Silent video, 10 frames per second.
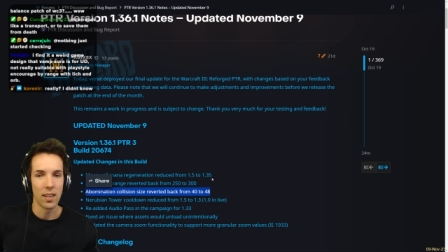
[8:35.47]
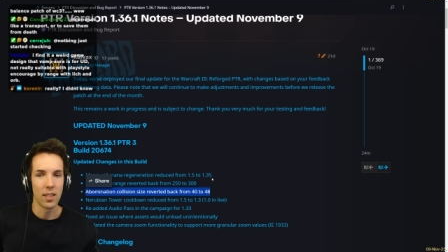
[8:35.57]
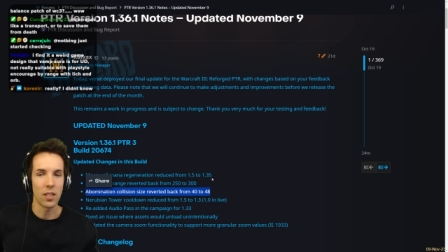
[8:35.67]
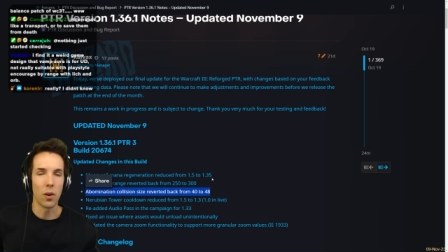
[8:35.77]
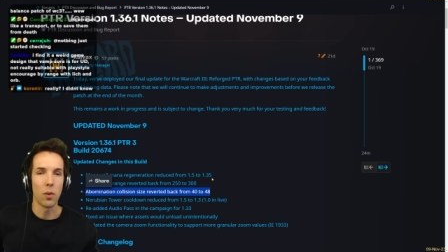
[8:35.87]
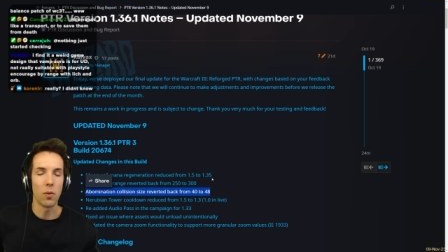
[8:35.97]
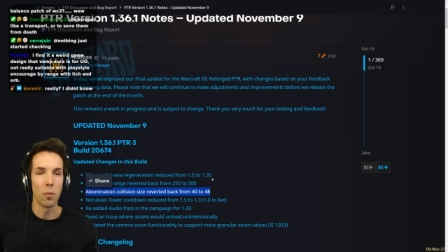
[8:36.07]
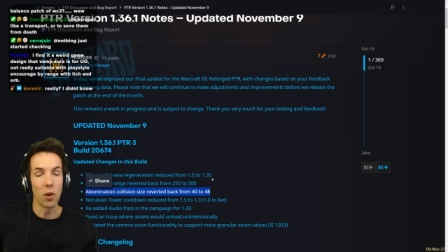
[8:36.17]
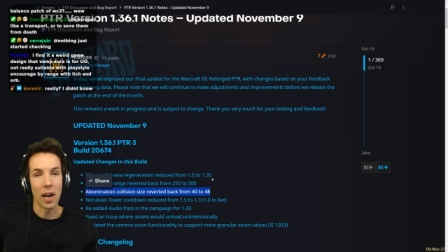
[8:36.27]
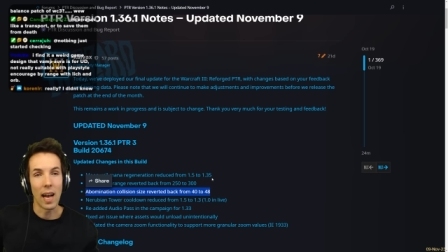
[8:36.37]
So the
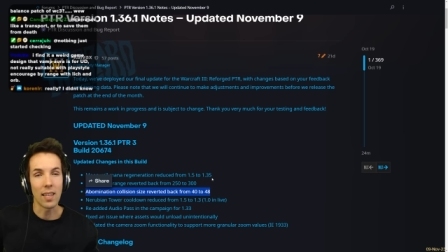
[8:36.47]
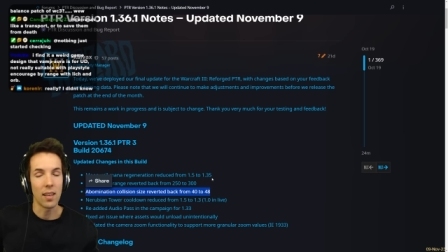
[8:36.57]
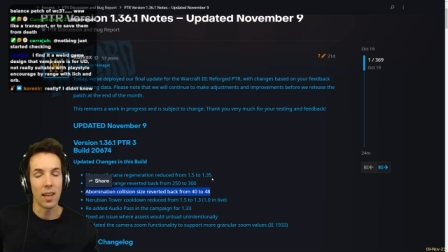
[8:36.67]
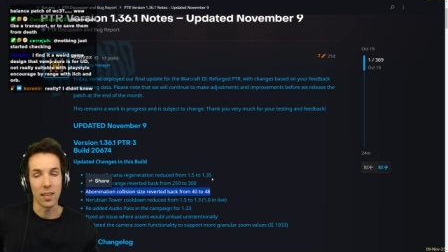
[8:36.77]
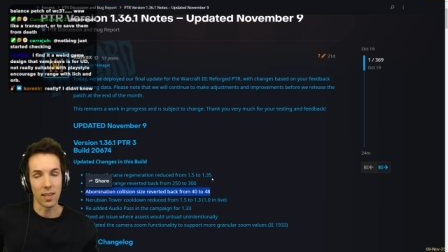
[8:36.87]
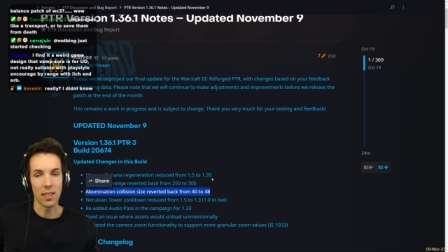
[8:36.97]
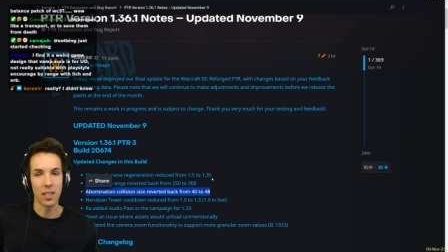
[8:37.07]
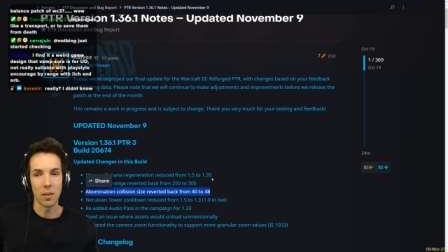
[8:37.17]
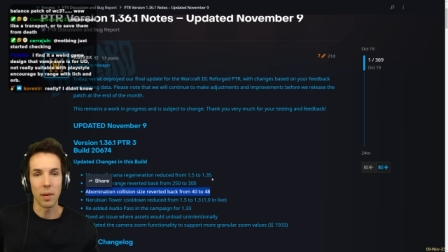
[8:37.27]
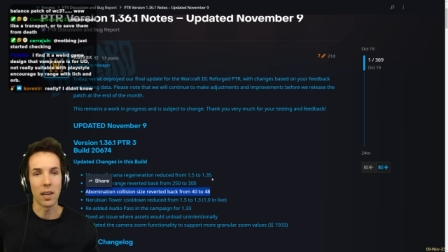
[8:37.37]
more
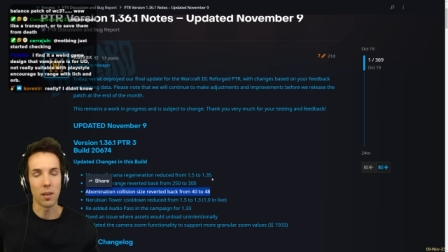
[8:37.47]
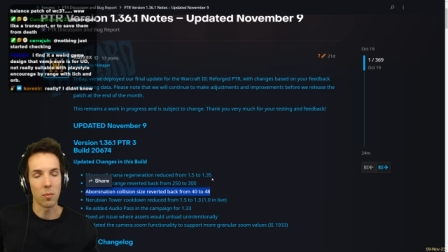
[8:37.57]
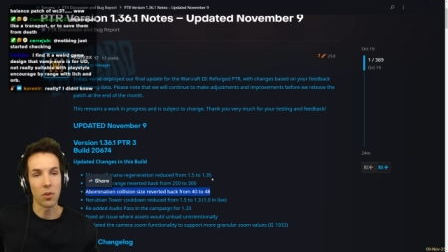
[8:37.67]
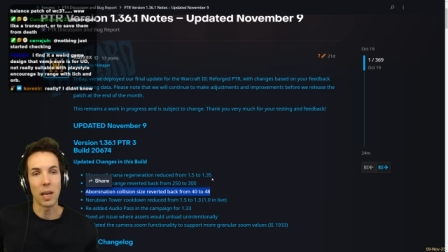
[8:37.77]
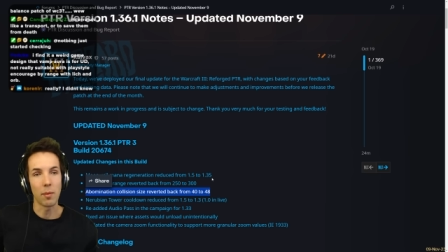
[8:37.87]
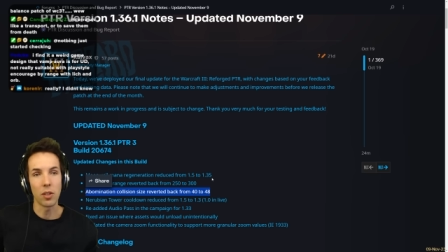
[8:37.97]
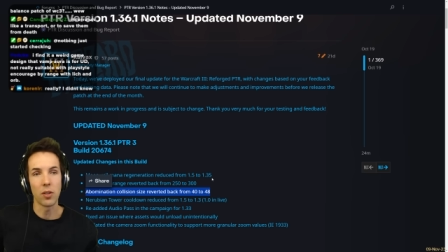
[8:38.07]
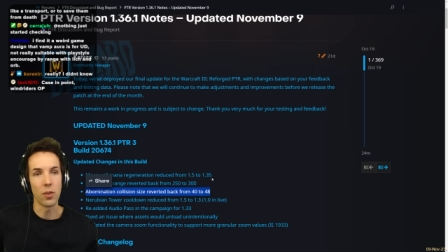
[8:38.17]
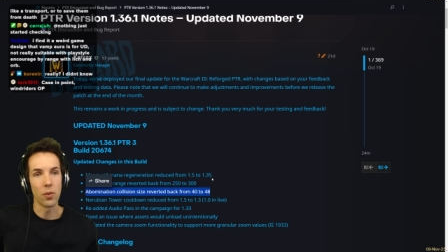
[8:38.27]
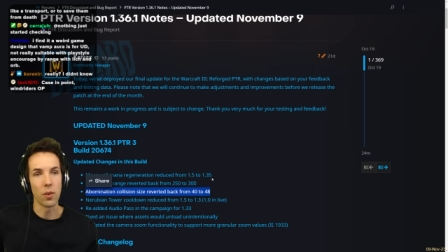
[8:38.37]
headhunters, the better, the more damage
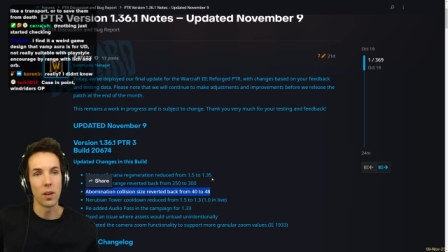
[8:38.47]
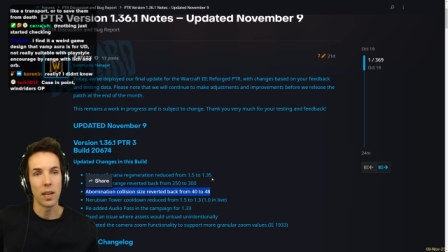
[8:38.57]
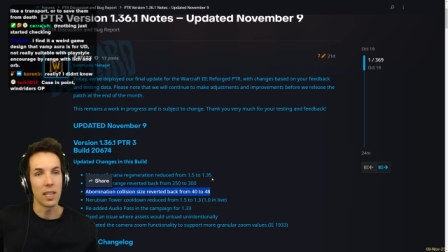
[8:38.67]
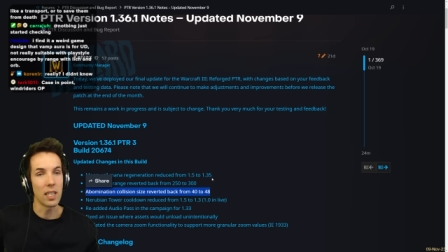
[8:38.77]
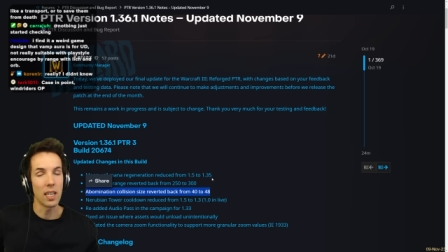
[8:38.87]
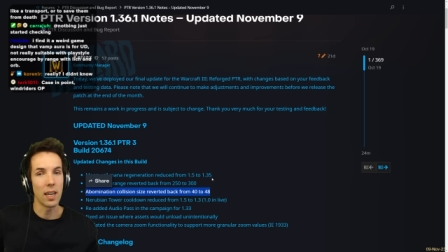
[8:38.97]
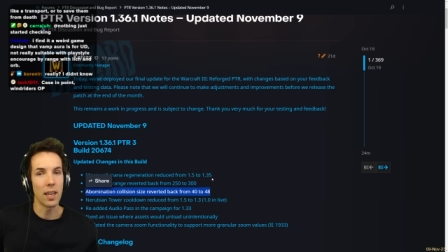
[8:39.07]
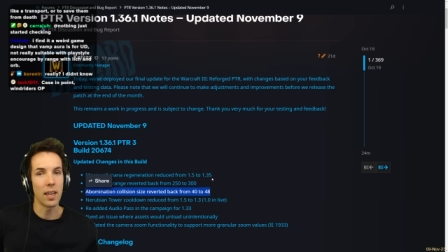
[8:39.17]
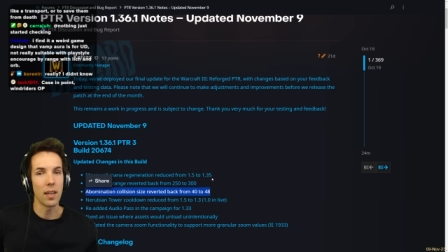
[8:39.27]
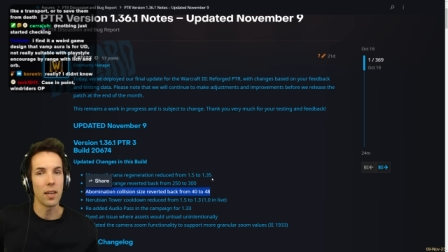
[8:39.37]
you do.
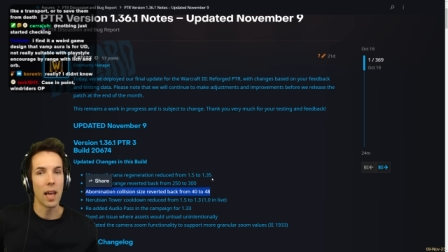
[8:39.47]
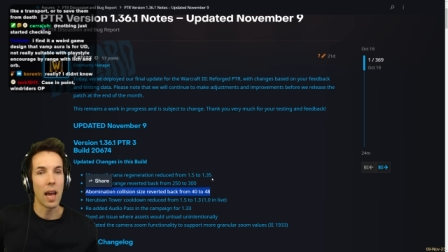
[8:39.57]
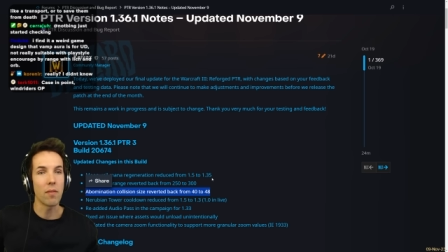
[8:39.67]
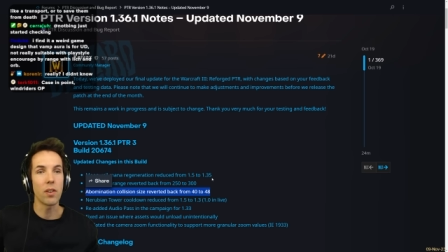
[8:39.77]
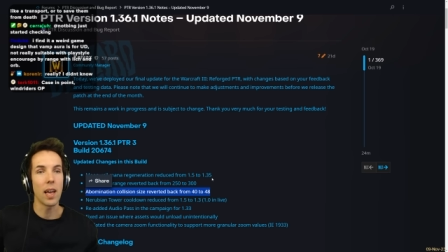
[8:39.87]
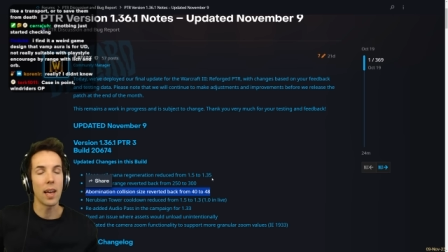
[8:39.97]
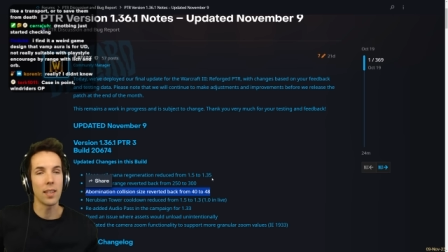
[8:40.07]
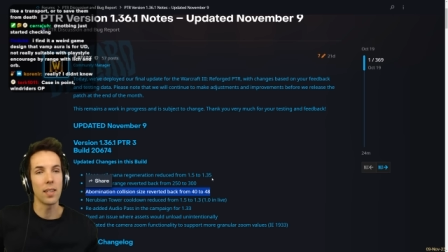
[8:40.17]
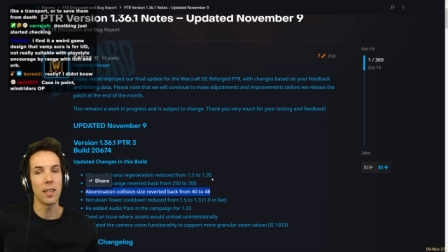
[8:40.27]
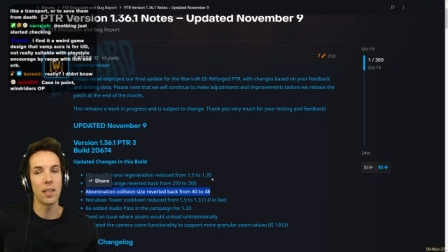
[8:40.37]
Additionally, every
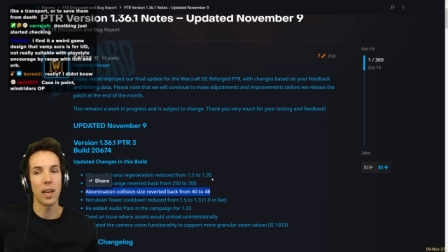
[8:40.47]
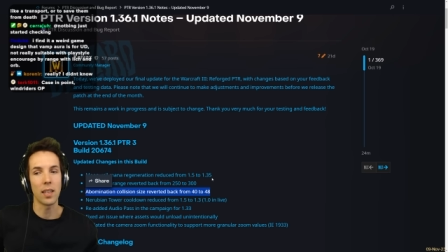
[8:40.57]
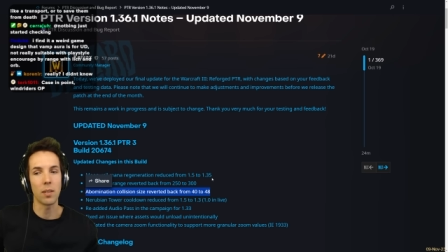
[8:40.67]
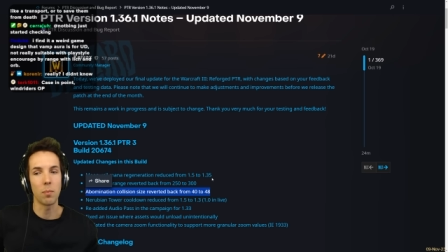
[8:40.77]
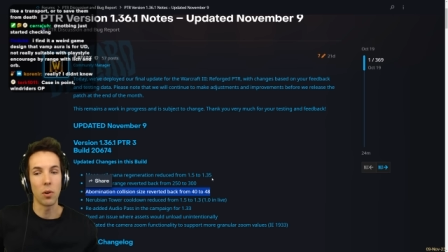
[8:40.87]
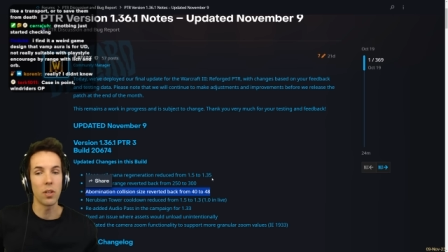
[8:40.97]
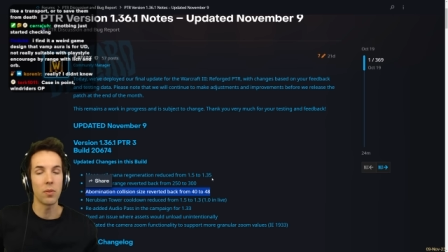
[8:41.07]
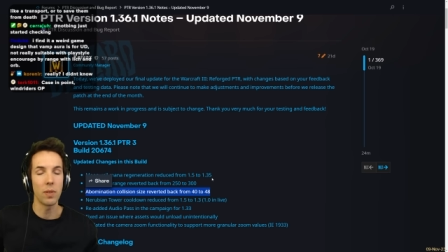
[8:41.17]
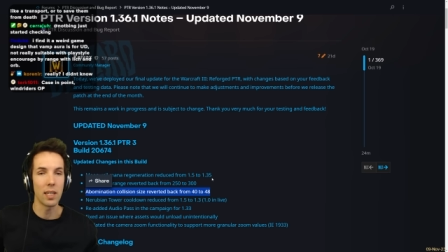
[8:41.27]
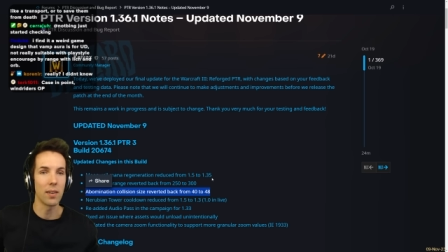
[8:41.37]
headhunter has bonus
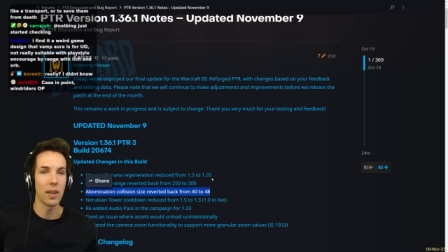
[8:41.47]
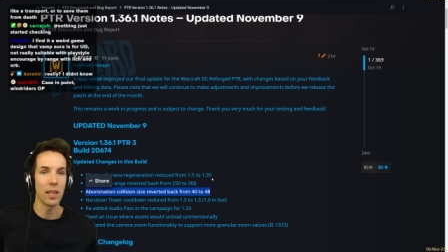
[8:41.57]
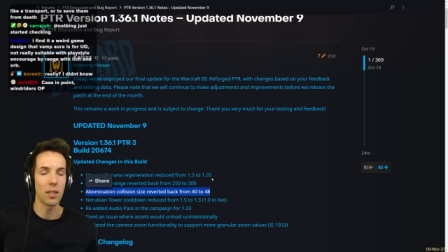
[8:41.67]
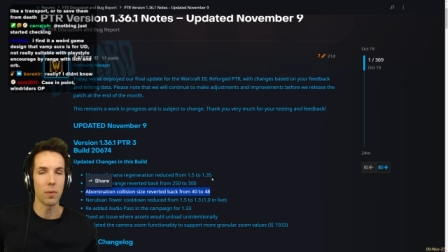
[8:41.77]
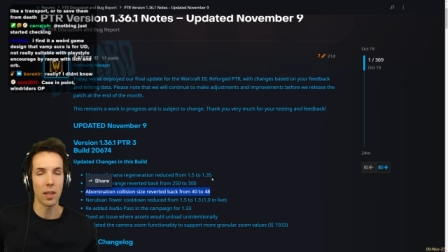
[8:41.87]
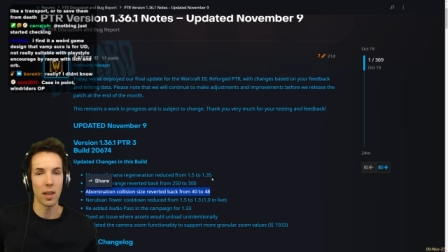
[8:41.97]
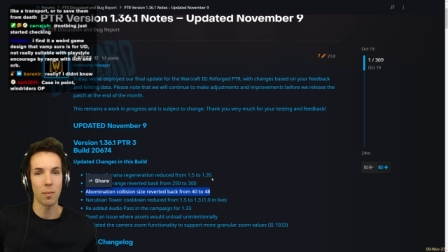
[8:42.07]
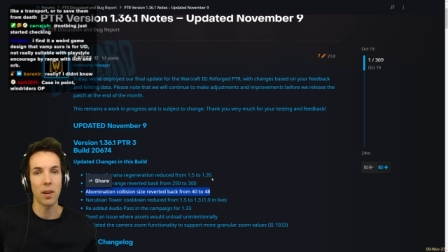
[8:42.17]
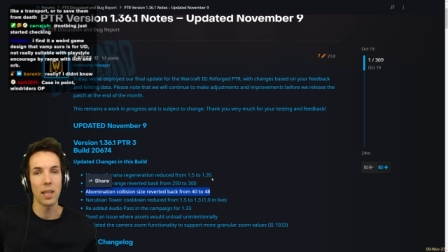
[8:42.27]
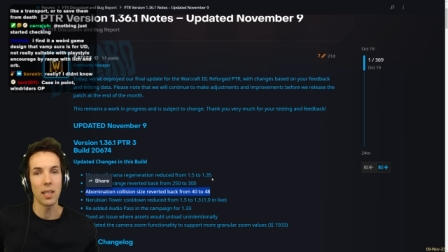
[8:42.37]
regeneration with the
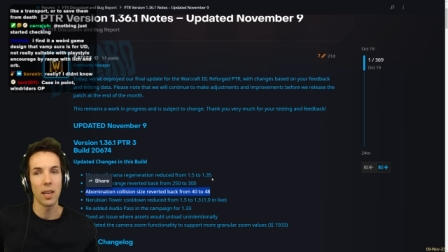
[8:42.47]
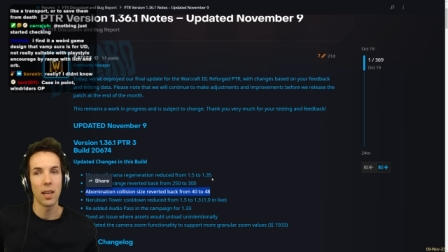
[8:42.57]
upgrade.